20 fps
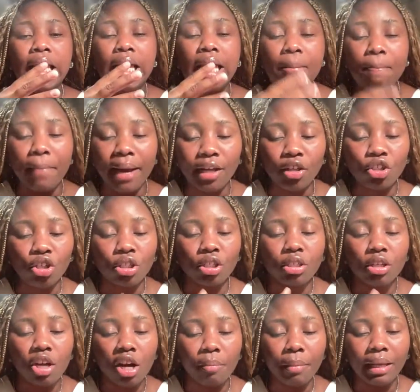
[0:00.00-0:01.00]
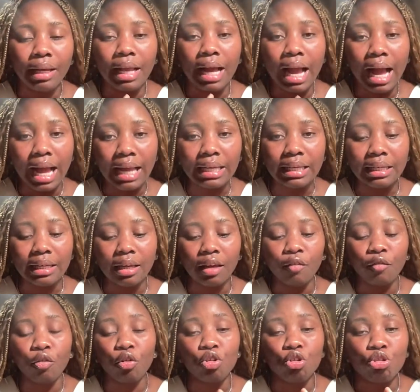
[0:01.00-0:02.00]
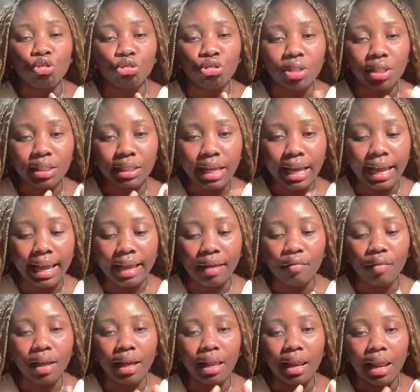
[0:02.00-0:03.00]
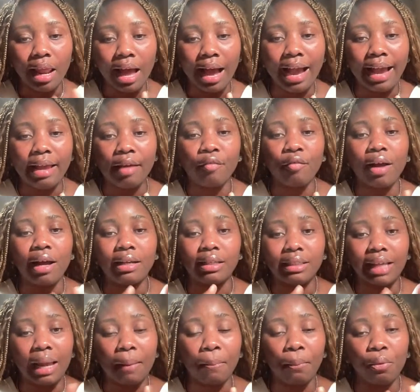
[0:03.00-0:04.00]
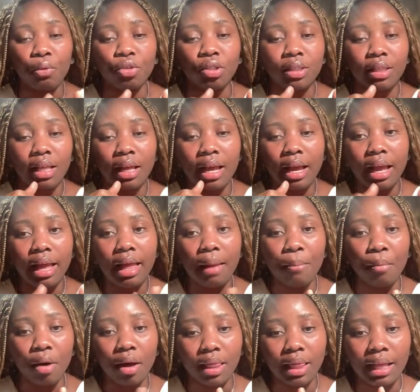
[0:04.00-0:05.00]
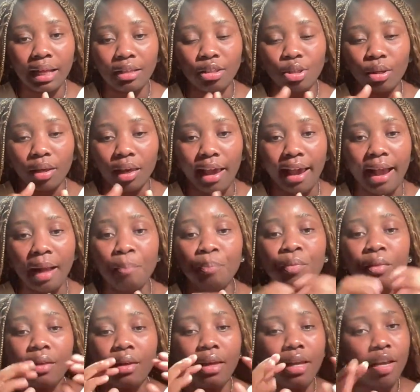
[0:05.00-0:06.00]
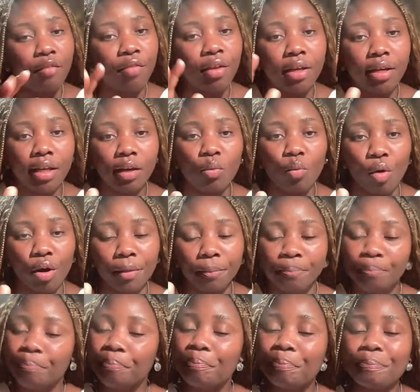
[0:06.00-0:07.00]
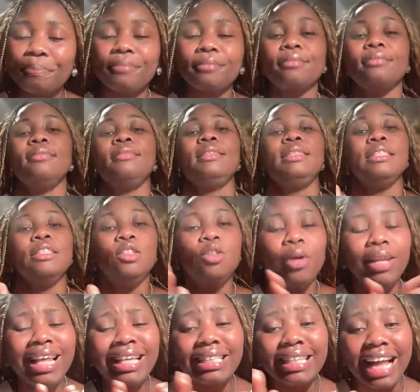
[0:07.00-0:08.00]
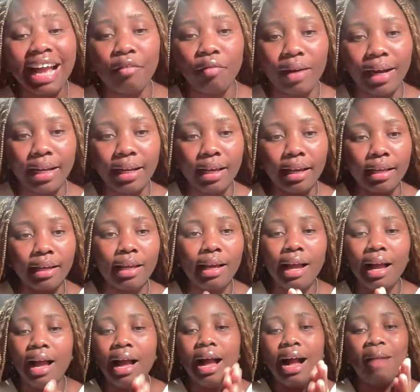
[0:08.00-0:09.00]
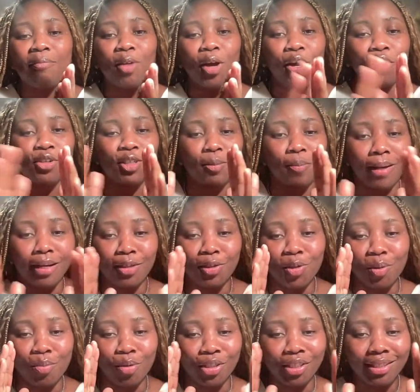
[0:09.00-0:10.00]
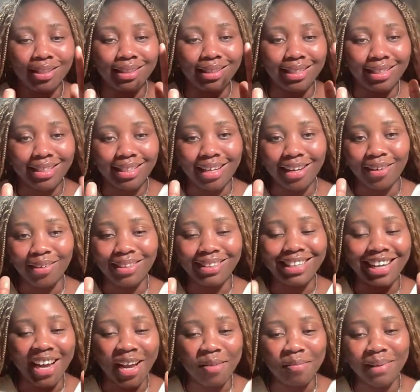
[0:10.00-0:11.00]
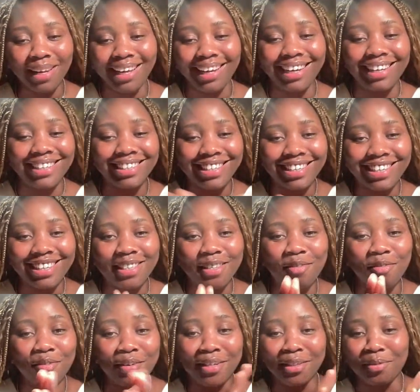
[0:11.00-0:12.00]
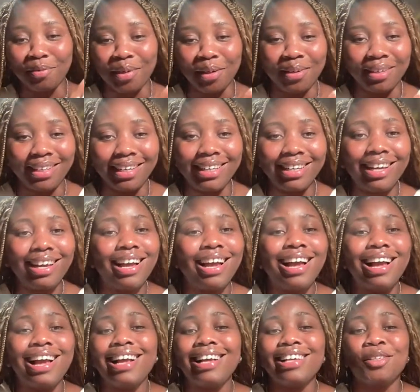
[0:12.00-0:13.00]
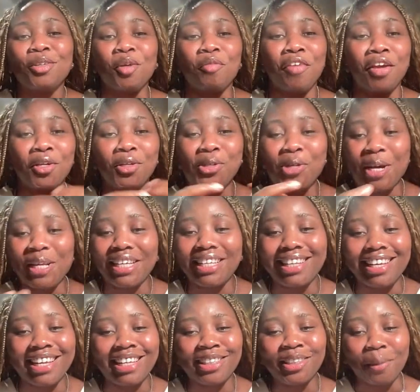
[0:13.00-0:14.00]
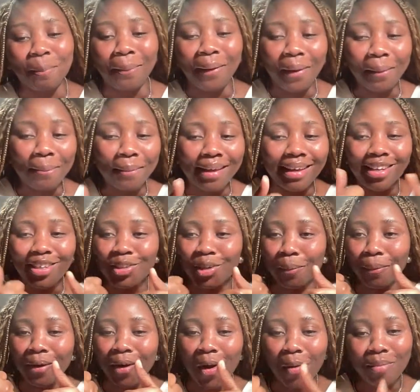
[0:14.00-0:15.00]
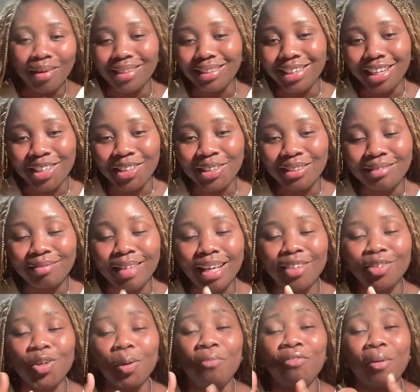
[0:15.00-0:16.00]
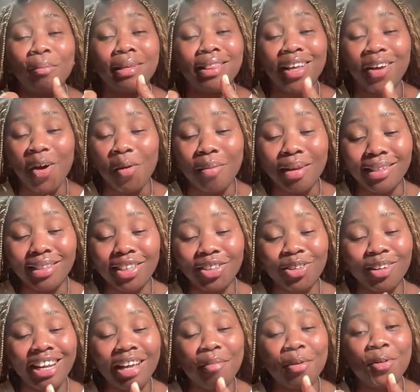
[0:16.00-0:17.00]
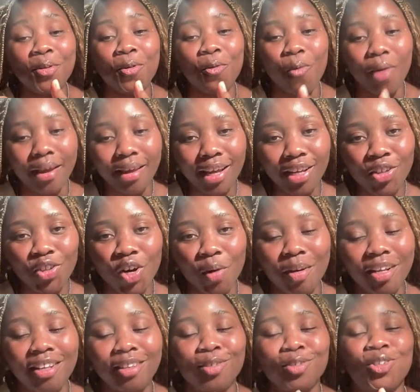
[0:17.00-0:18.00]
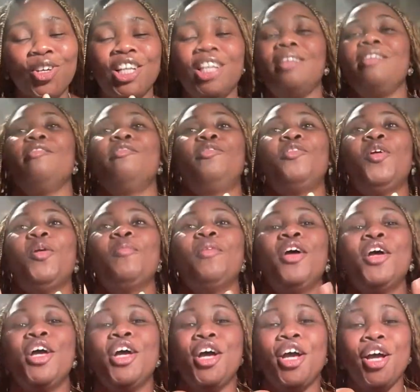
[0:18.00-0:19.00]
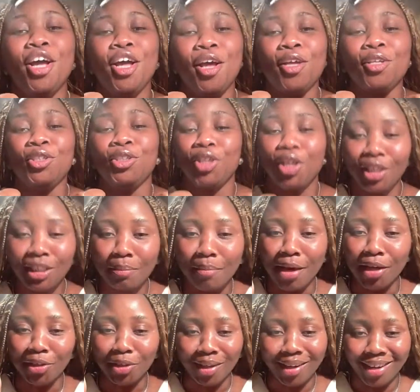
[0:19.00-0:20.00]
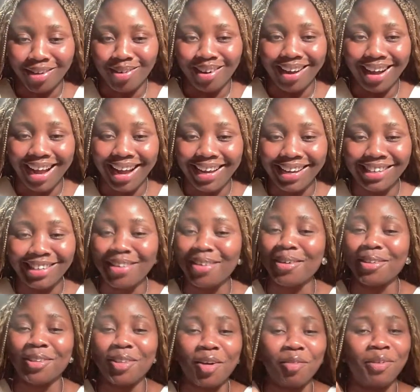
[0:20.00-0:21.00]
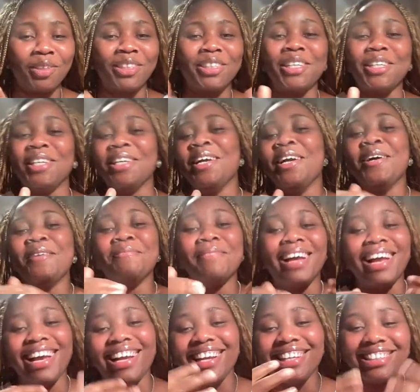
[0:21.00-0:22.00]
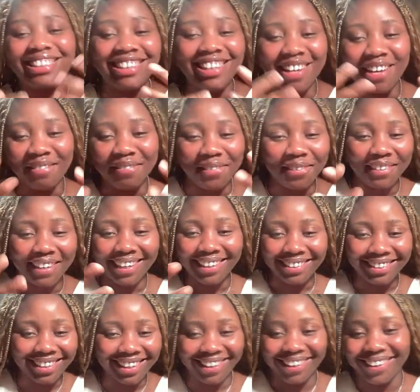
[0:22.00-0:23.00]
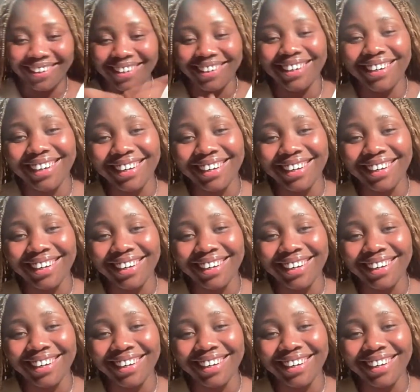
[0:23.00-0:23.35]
it might just come in handy for you to save a life and signpost a mother to care if they need one. So let's dive right in. I'm not going to spend so much detailed time like I did in the first recording. So if you're joining in, support me, drop a comment section, drop for me in the comment section. Let me know where you're joining in from. Just make sure that you're kind, because obviously my energy level right now,